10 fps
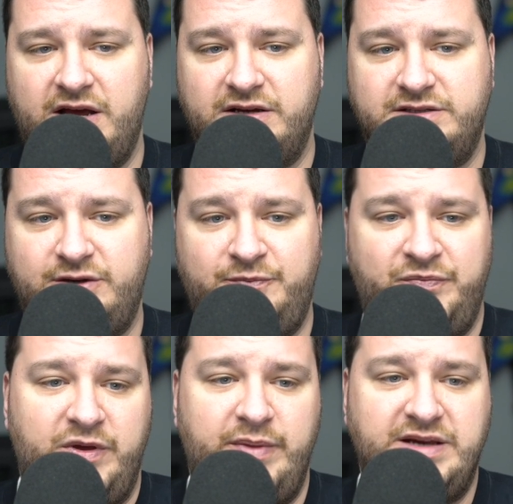so
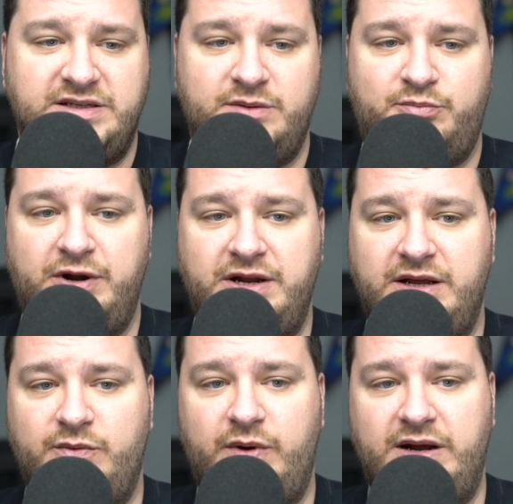it makes it a pretty
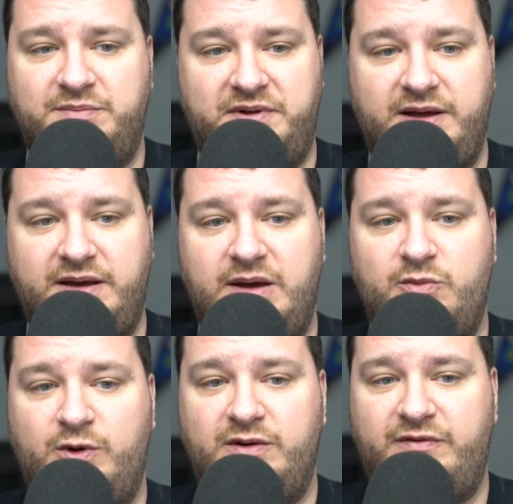neat way to play Game
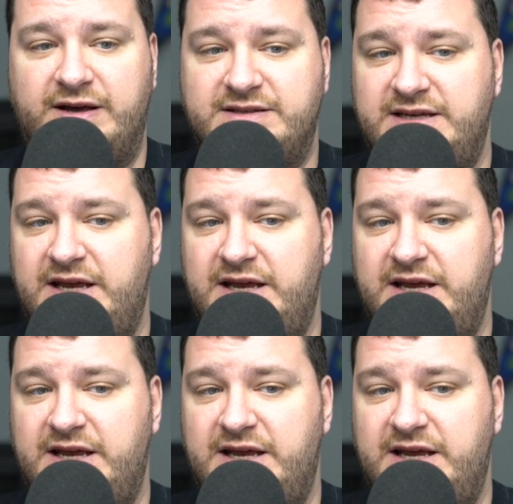Boy Advance